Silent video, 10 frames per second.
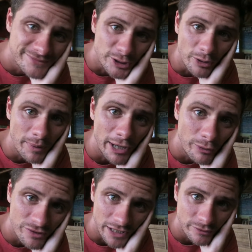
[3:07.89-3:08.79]
So the
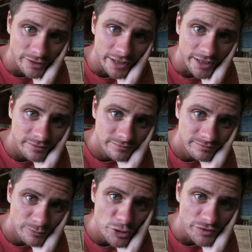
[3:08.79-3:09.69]
power's out today,
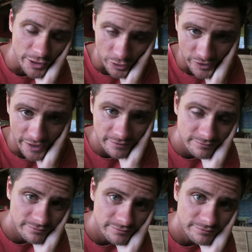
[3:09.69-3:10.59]
mostly all day.
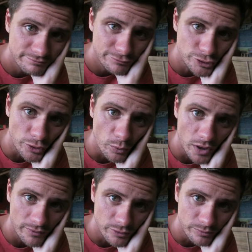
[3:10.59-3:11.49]
So the
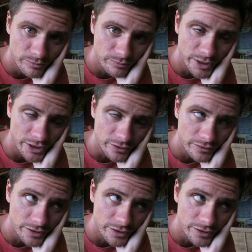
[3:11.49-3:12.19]
waffle maker